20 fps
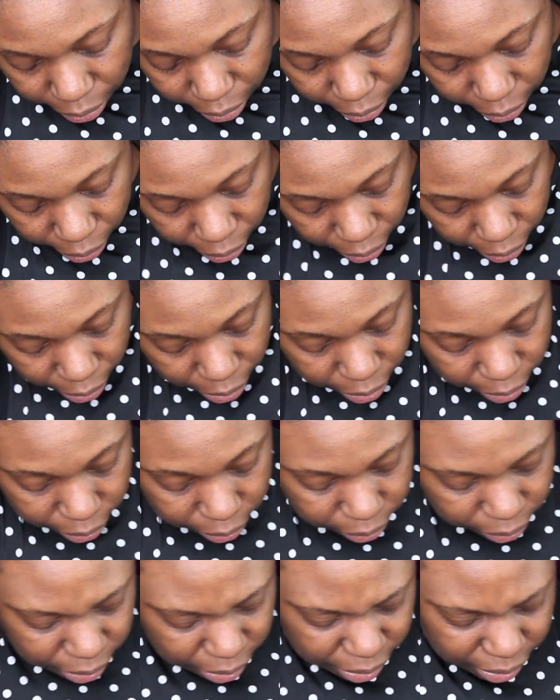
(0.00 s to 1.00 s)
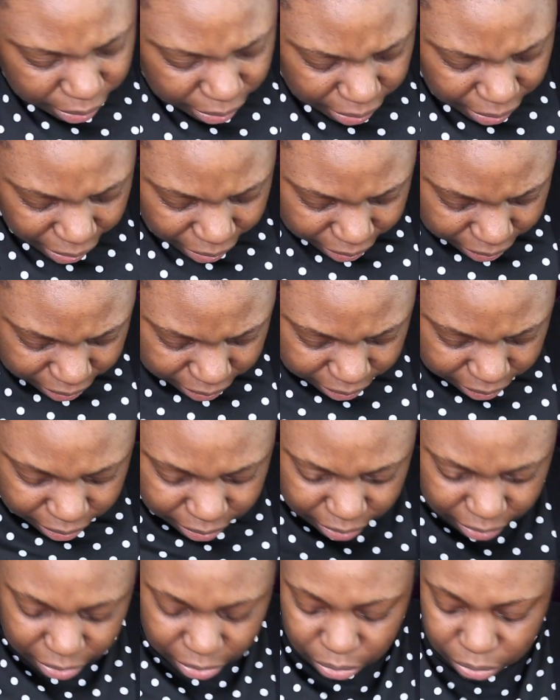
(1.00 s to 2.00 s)
And yeah, this
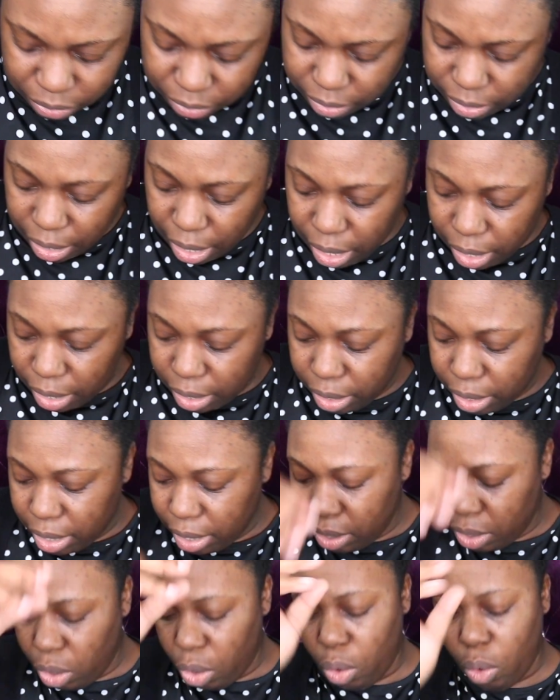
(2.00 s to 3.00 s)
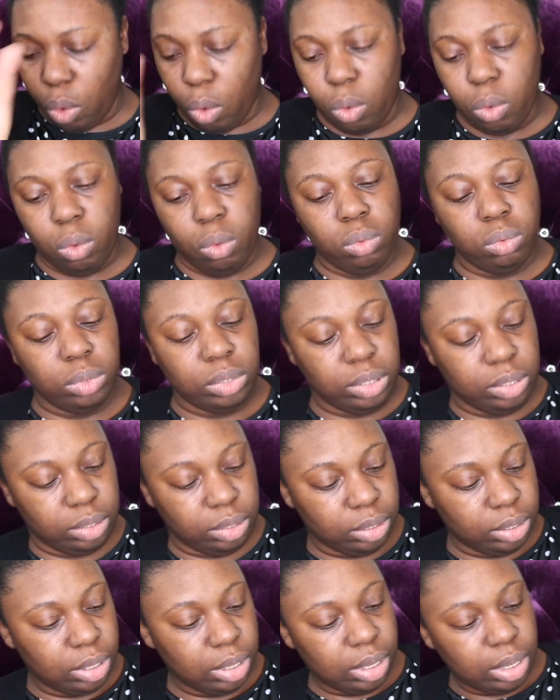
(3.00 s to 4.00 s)
looks like it
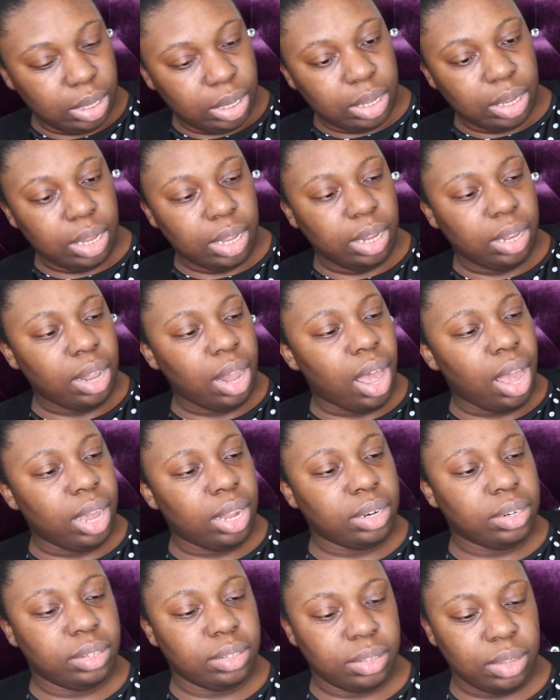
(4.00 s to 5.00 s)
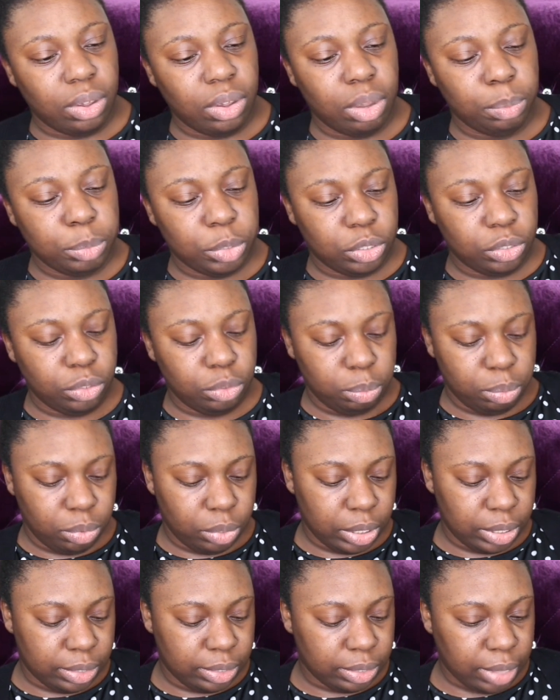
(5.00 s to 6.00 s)
holds a lot. So I'm super
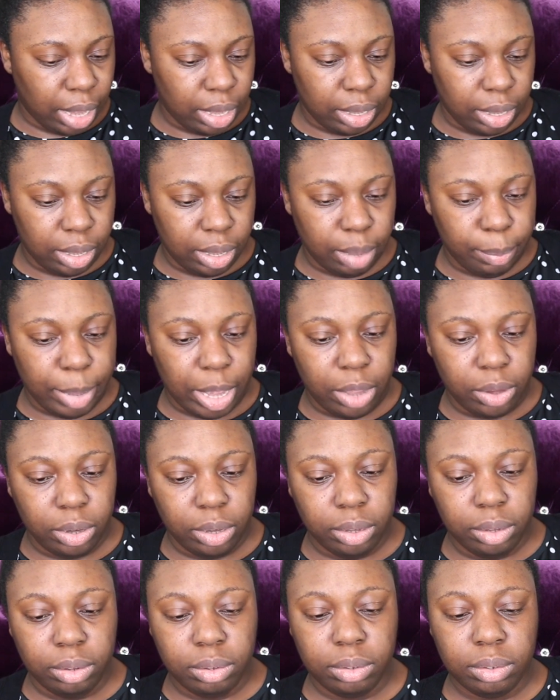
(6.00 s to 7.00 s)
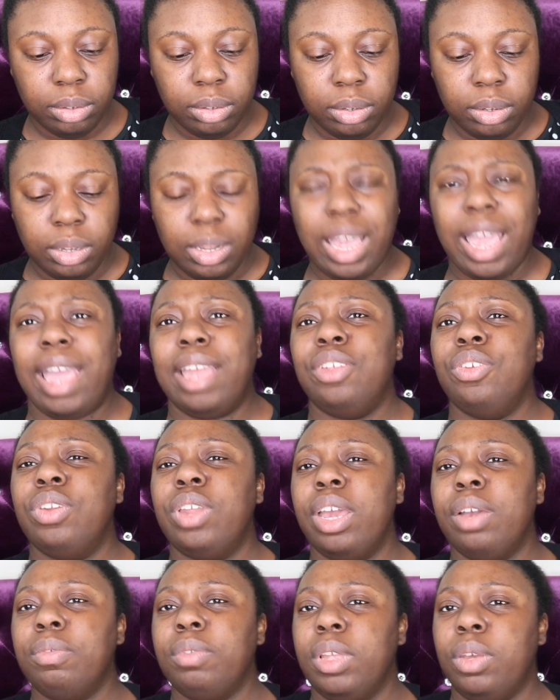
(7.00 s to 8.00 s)
excited about it. And you
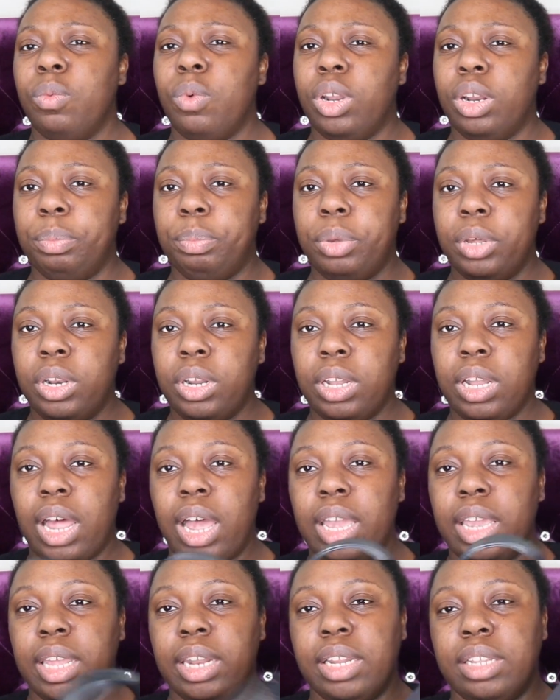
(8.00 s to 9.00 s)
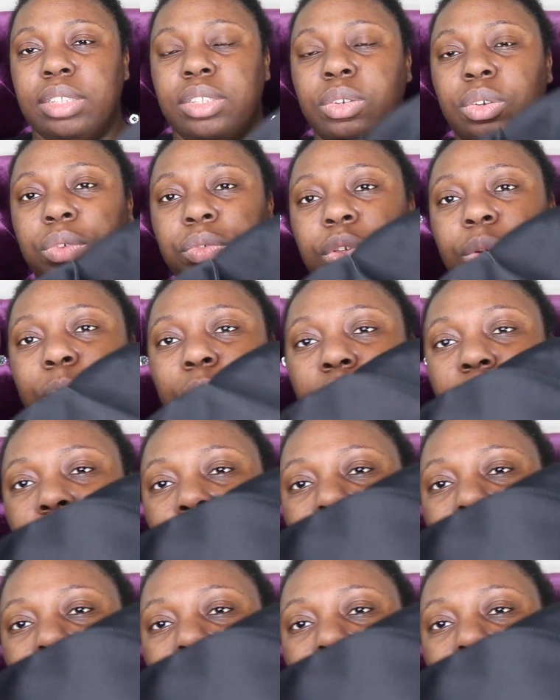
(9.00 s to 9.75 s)
definitely want to put a lot in it too if you want it to